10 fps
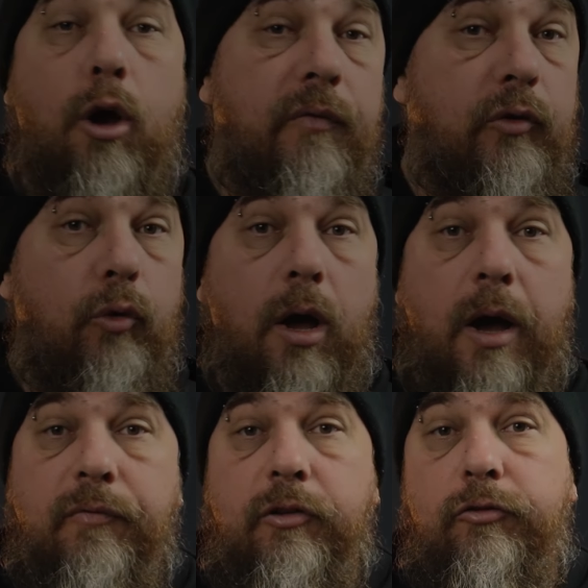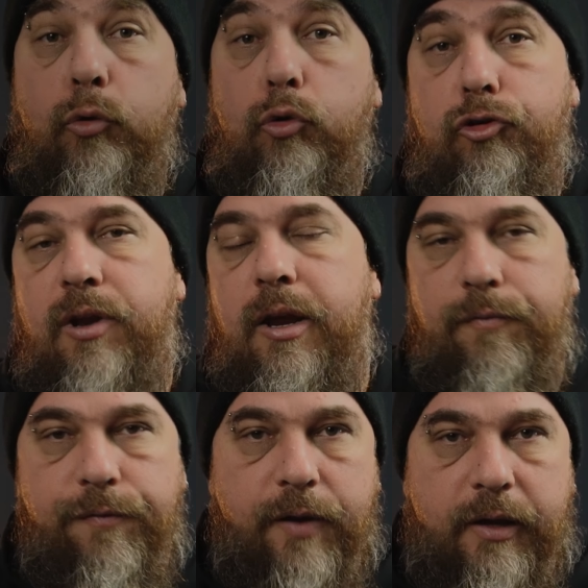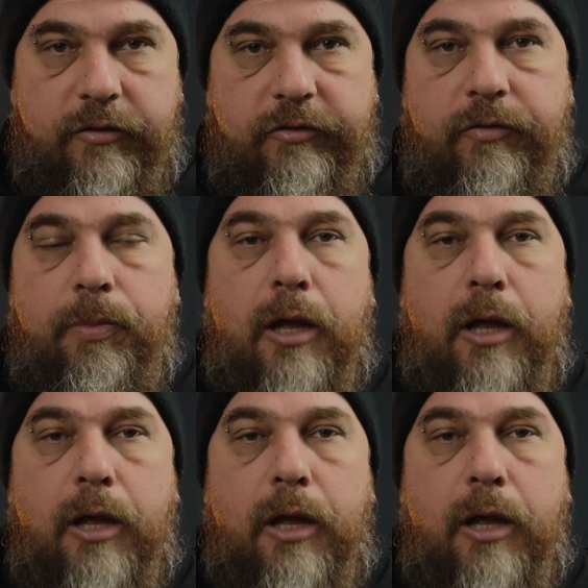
overdrive, distortion, and fuzz.